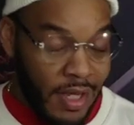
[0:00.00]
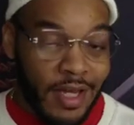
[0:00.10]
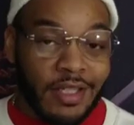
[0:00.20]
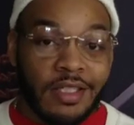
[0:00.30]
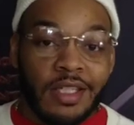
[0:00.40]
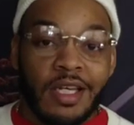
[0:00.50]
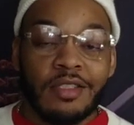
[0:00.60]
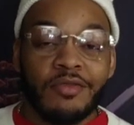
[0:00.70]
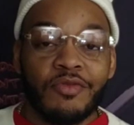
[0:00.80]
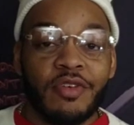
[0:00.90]
I had to
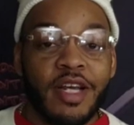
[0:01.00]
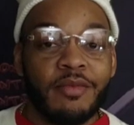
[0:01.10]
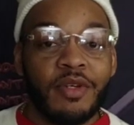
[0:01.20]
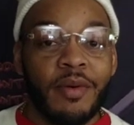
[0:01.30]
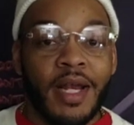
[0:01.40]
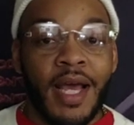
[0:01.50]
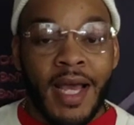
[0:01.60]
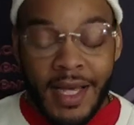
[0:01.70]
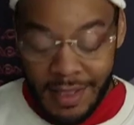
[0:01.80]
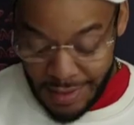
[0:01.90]
change the frames up and
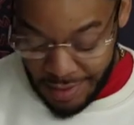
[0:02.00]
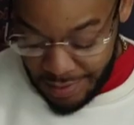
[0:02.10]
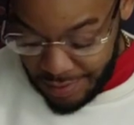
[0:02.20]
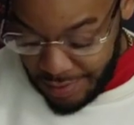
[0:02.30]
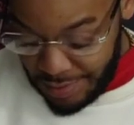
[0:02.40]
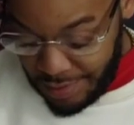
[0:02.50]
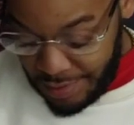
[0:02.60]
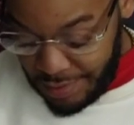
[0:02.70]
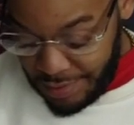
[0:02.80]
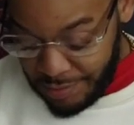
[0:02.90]
everything.
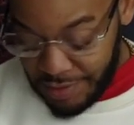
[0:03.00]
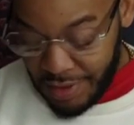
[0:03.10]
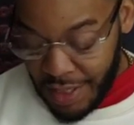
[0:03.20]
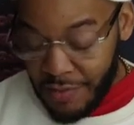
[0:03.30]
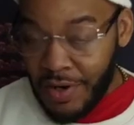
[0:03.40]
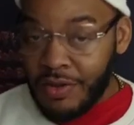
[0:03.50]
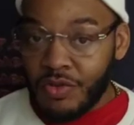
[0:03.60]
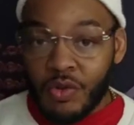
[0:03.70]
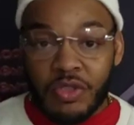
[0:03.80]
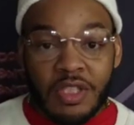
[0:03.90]
You know what I'm saying? If I was
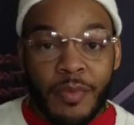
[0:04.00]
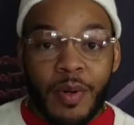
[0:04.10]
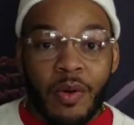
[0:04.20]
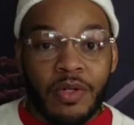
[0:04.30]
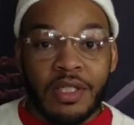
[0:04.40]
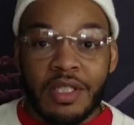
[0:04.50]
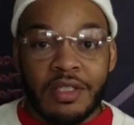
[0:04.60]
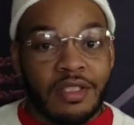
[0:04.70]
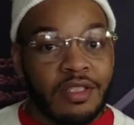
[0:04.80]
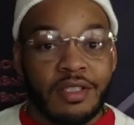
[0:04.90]
going to step out on
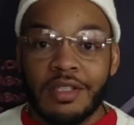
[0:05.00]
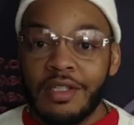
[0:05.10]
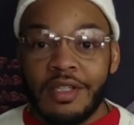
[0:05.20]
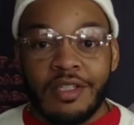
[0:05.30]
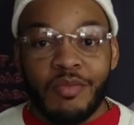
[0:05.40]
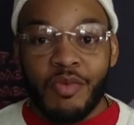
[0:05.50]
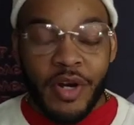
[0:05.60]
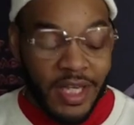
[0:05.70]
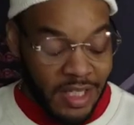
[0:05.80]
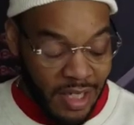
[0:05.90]
this, this, your
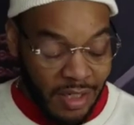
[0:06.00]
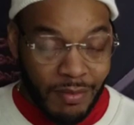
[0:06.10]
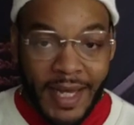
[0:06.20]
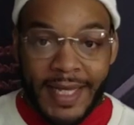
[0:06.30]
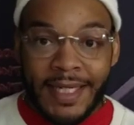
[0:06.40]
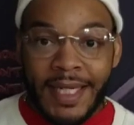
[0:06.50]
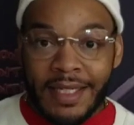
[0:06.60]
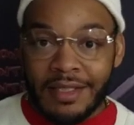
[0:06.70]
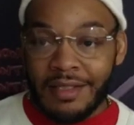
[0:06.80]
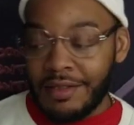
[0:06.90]
boy kill him like
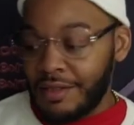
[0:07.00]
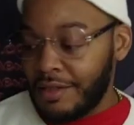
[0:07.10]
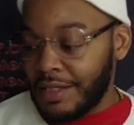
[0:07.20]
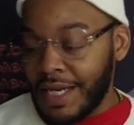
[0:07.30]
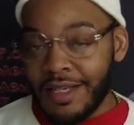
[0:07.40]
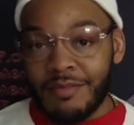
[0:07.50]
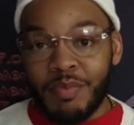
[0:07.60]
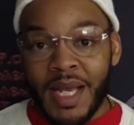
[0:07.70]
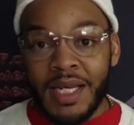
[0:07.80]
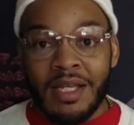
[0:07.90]
this. Nice
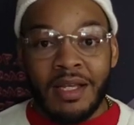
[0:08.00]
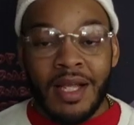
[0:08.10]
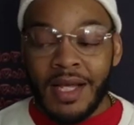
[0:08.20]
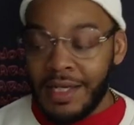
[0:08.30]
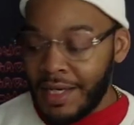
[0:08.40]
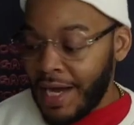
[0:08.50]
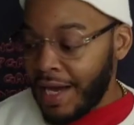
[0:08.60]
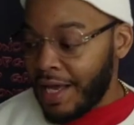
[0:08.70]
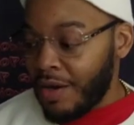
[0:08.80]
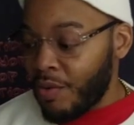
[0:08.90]
beanie. Then
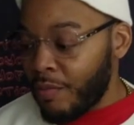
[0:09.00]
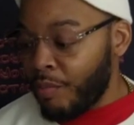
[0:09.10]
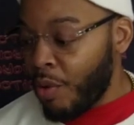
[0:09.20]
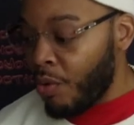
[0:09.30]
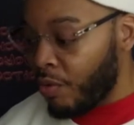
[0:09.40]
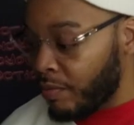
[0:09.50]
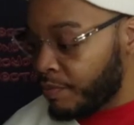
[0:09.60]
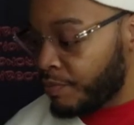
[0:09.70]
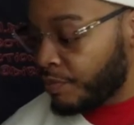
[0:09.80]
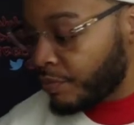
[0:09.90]
I hit him with boom.
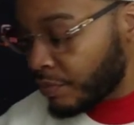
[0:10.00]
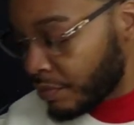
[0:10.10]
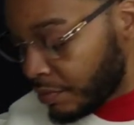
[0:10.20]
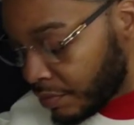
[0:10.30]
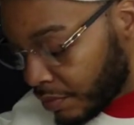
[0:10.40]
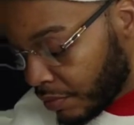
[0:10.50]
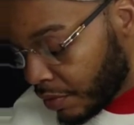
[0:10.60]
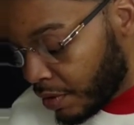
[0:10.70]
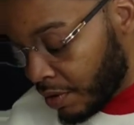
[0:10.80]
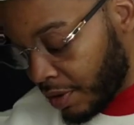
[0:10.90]

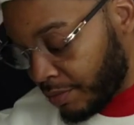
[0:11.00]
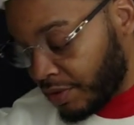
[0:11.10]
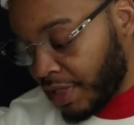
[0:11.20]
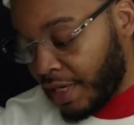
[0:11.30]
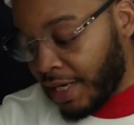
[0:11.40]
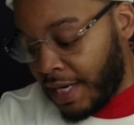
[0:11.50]
You know what I'm saying?